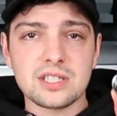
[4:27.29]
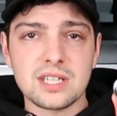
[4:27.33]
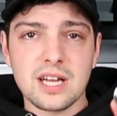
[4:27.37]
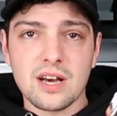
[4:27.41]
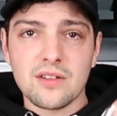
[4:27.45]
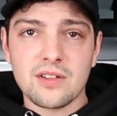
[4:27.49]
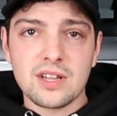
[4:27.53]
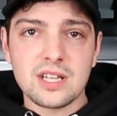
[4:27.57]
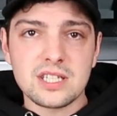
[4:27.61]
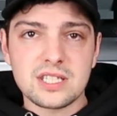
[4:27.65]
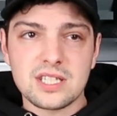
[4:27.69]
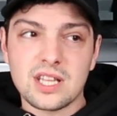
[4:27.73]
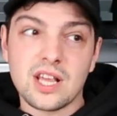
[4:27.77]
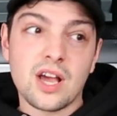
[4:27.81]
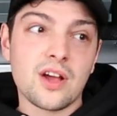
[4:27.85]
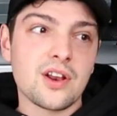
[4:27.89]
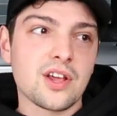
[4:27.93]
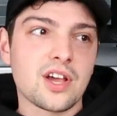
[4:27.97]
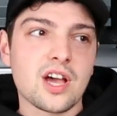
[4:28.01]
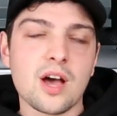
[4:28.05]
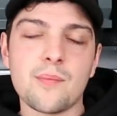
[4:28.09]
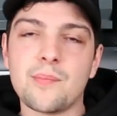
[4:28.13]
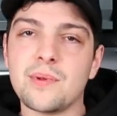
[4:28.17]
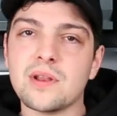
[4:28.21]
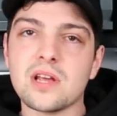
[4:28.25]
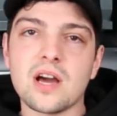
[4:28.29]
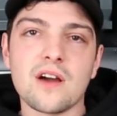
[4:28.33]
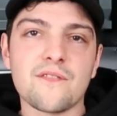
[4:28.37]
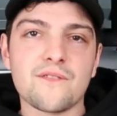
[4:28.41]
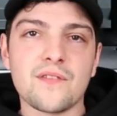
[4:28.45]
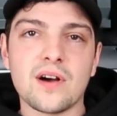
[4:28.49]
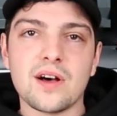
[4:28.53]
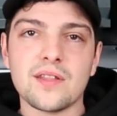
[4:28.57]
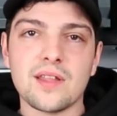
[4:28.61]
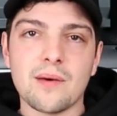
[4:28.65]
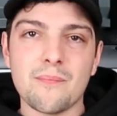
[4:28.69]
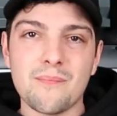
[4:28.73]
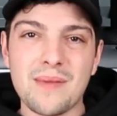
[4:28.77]
Now, this is the only company I
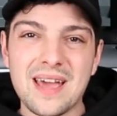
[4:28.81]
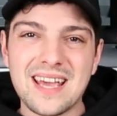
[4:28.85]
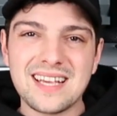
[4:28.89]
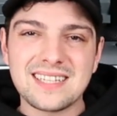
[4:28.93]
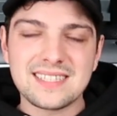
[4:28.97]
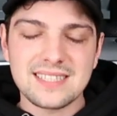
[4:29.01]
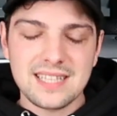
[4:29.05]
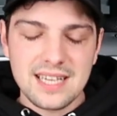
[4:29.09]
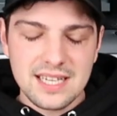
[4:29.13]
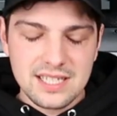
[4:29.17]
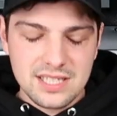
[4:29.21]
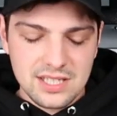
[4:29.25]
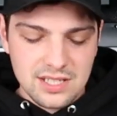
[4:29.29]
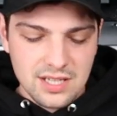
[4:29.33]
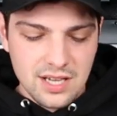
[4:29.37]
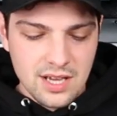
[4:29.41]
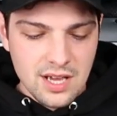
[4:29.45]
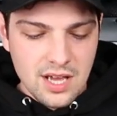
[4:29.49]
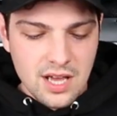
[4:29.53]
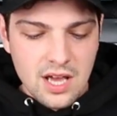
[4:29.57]
found that makes this.